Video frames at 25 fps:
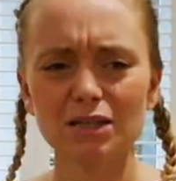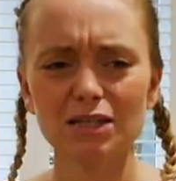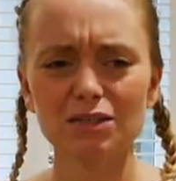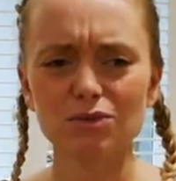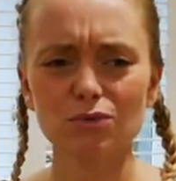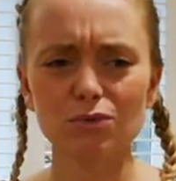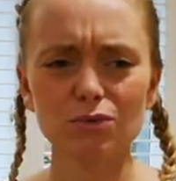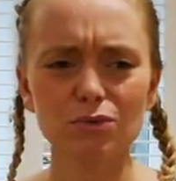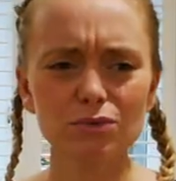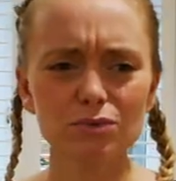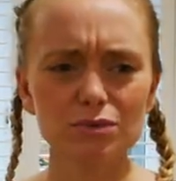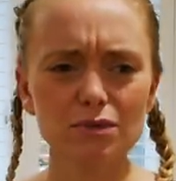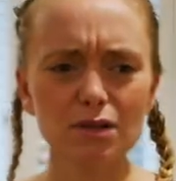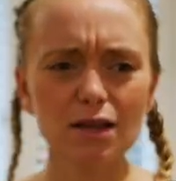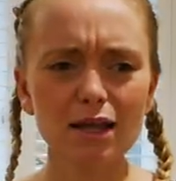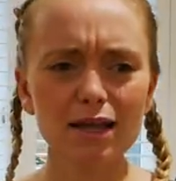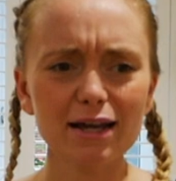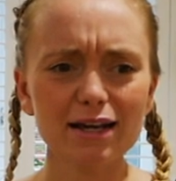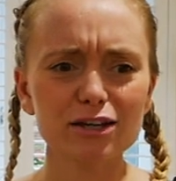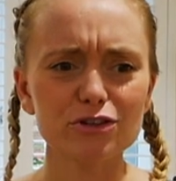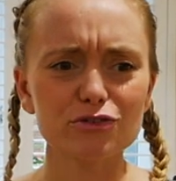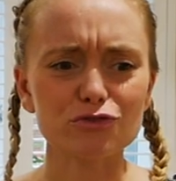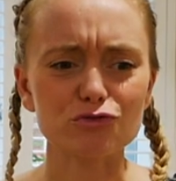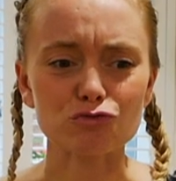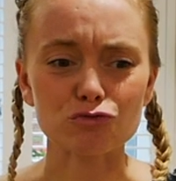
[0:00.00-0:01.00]
There's also
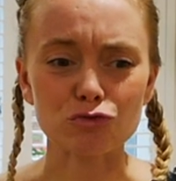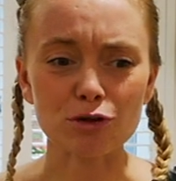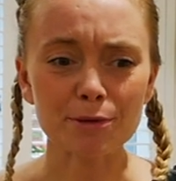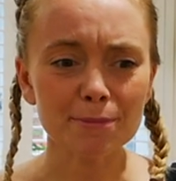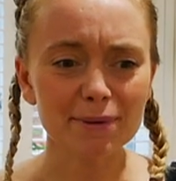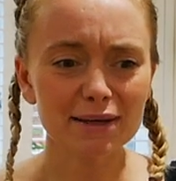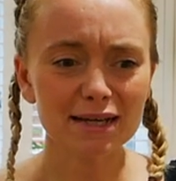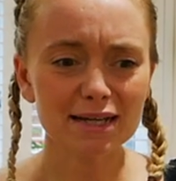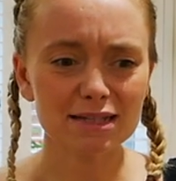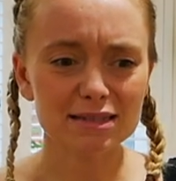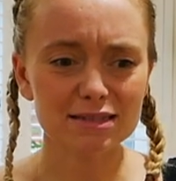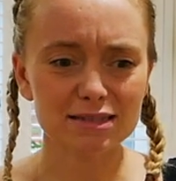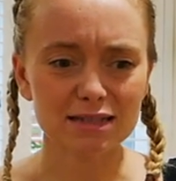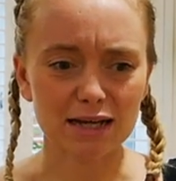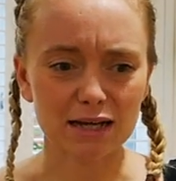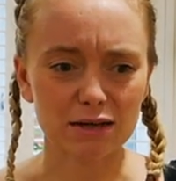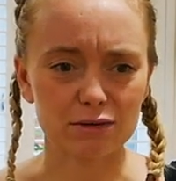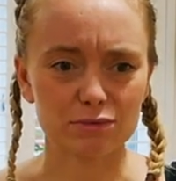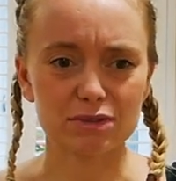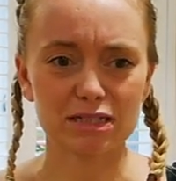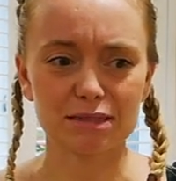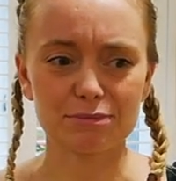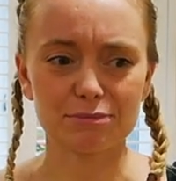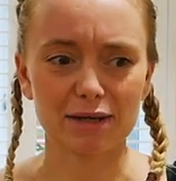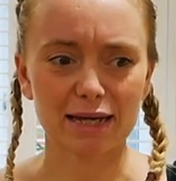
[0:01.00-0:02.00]
like a dripping
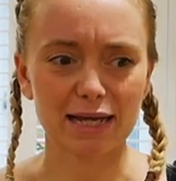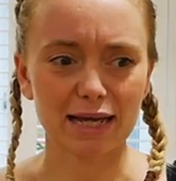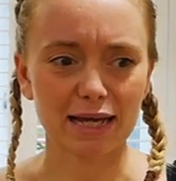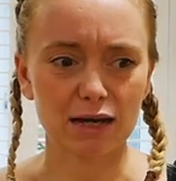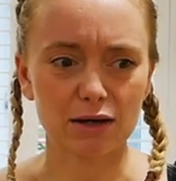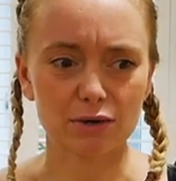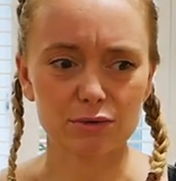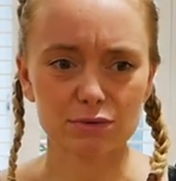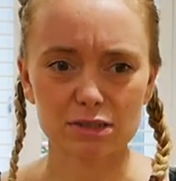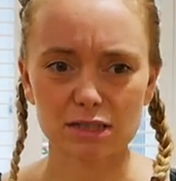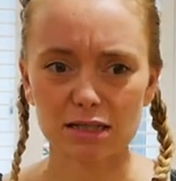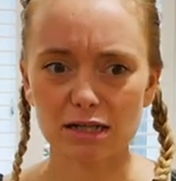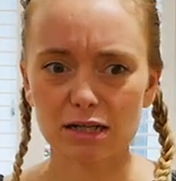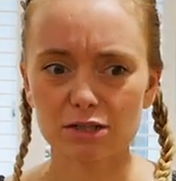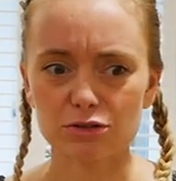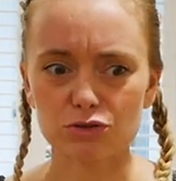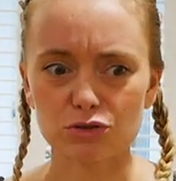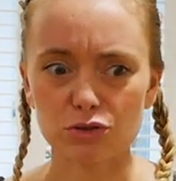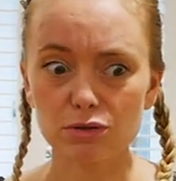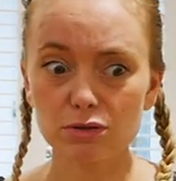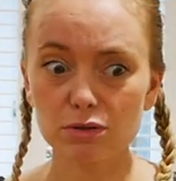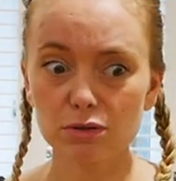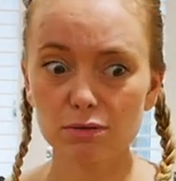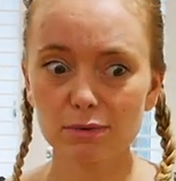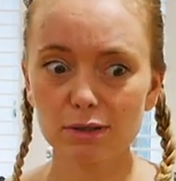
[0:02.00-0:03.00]
sound in my house and I
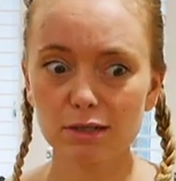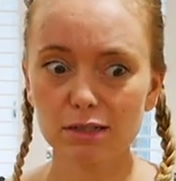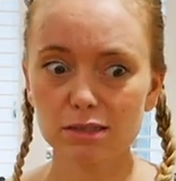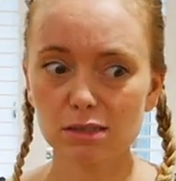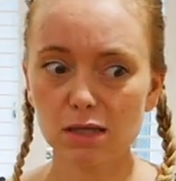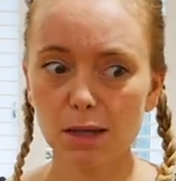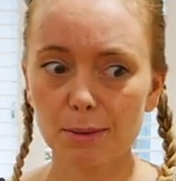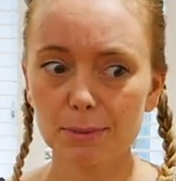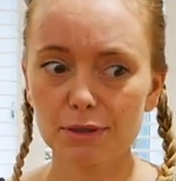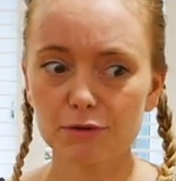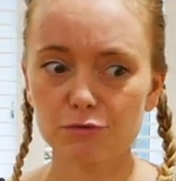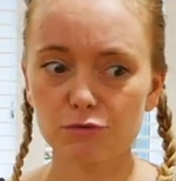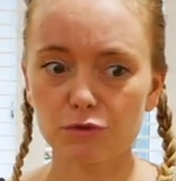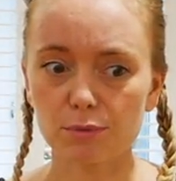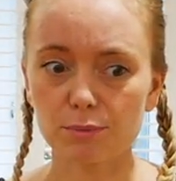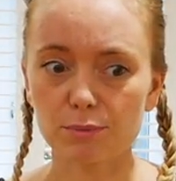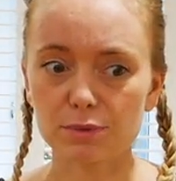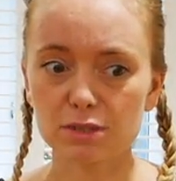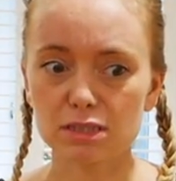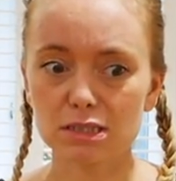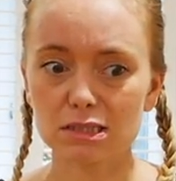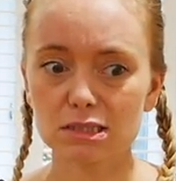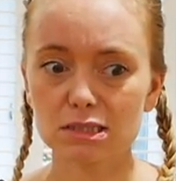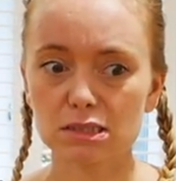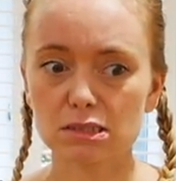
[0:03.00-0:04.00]
don't know where it's coming from,
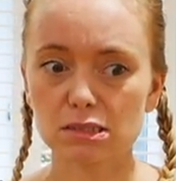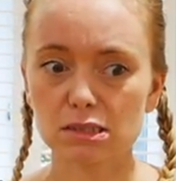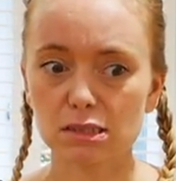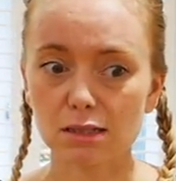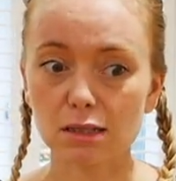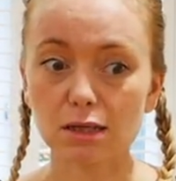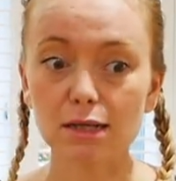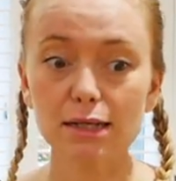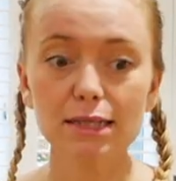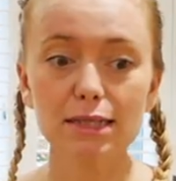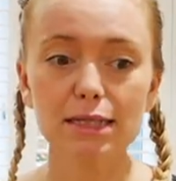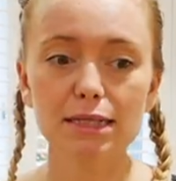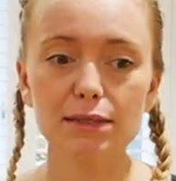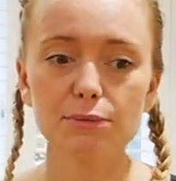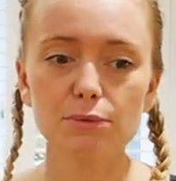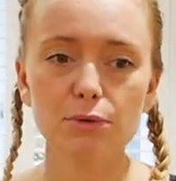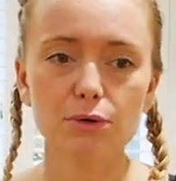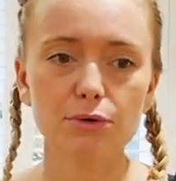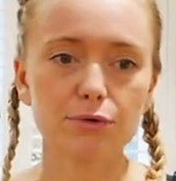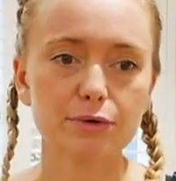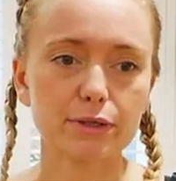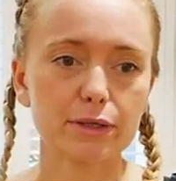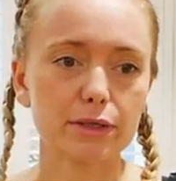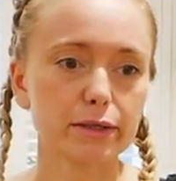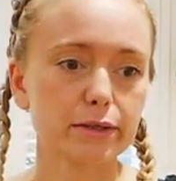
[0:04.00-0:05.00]
which is slightly
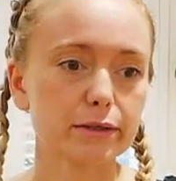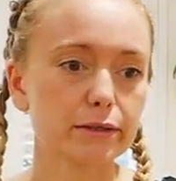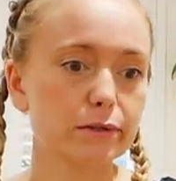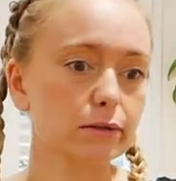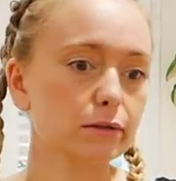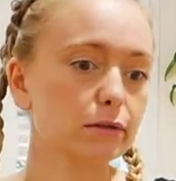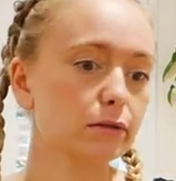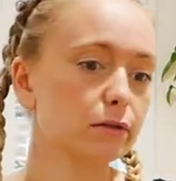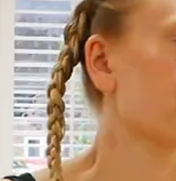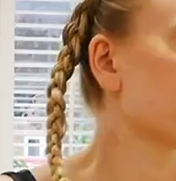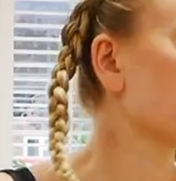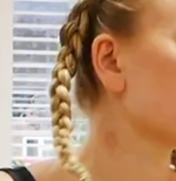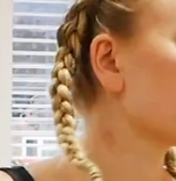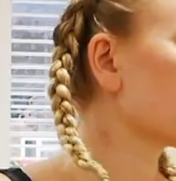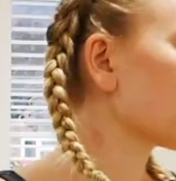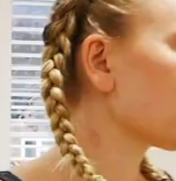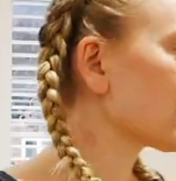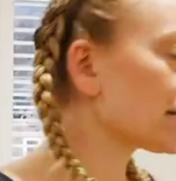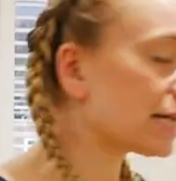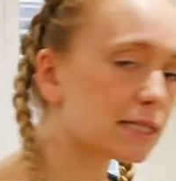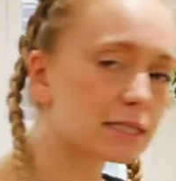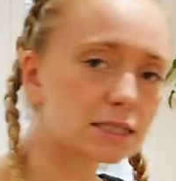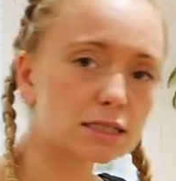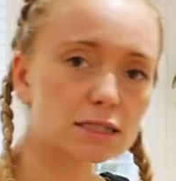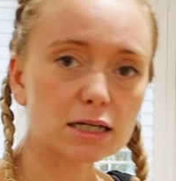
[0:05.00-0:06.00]
worrying.
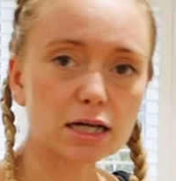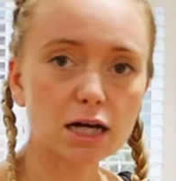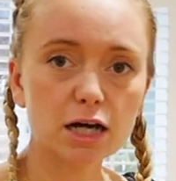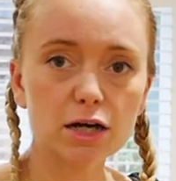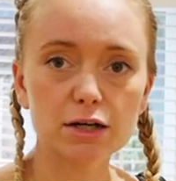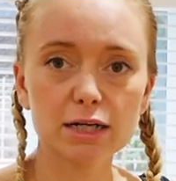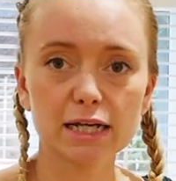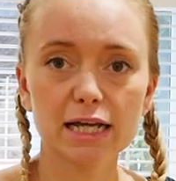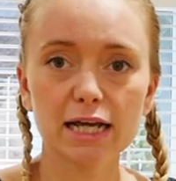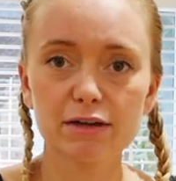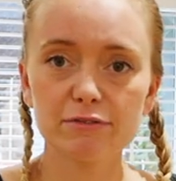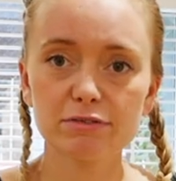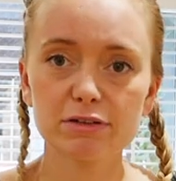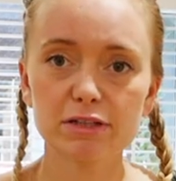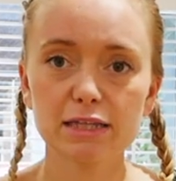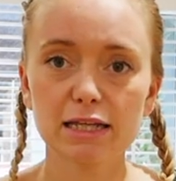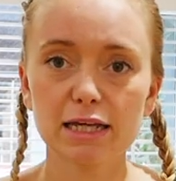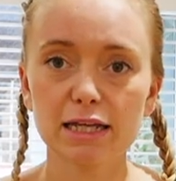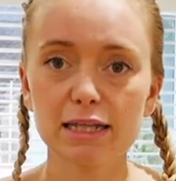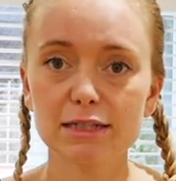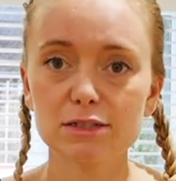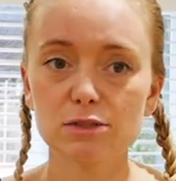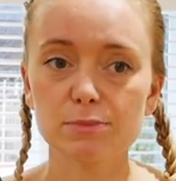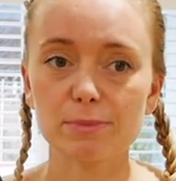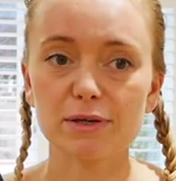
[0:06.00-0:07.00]
Kids are currently having their
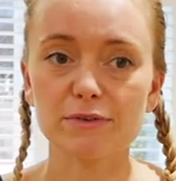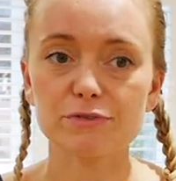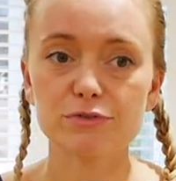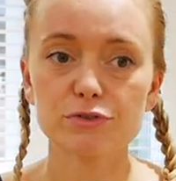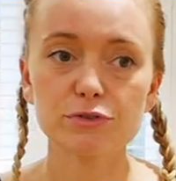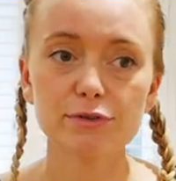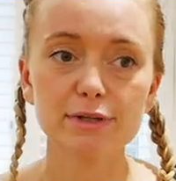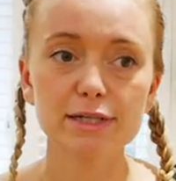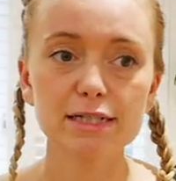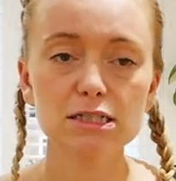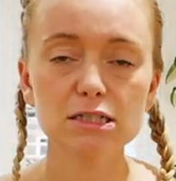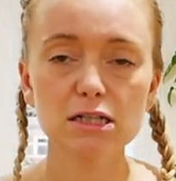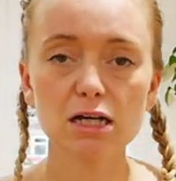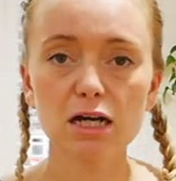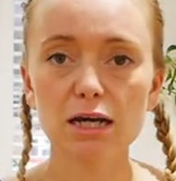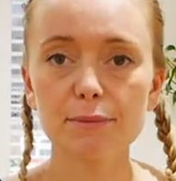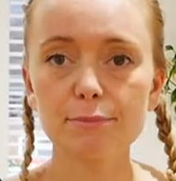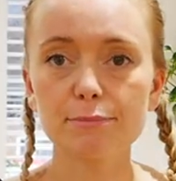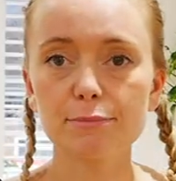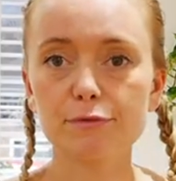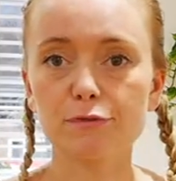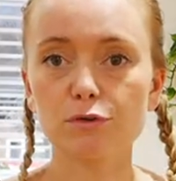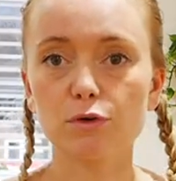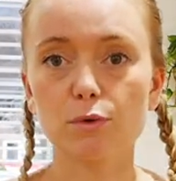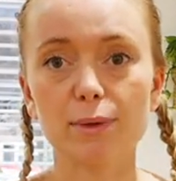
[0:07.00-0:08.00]
little bit of screen
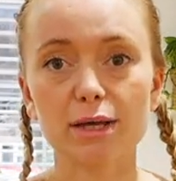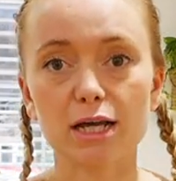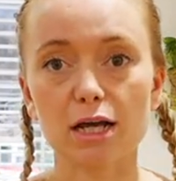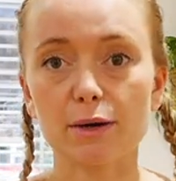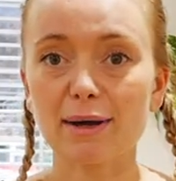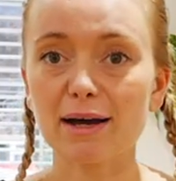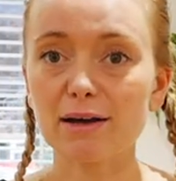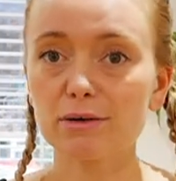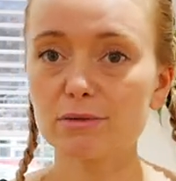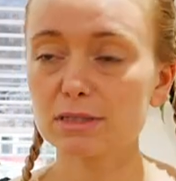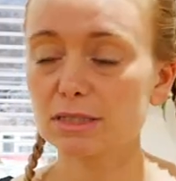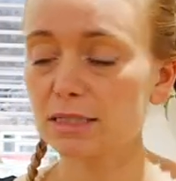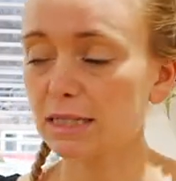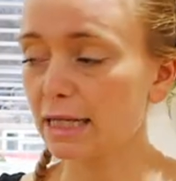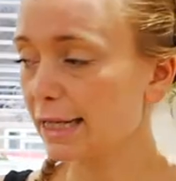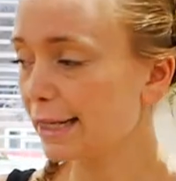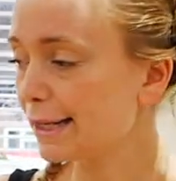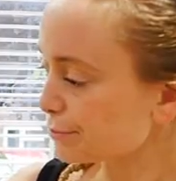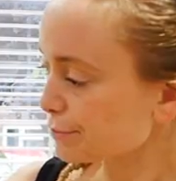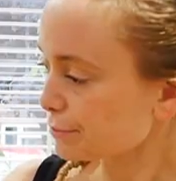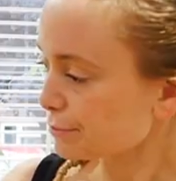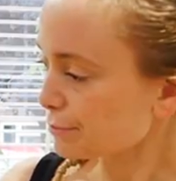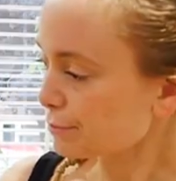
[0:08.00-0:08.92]
time before we go out today.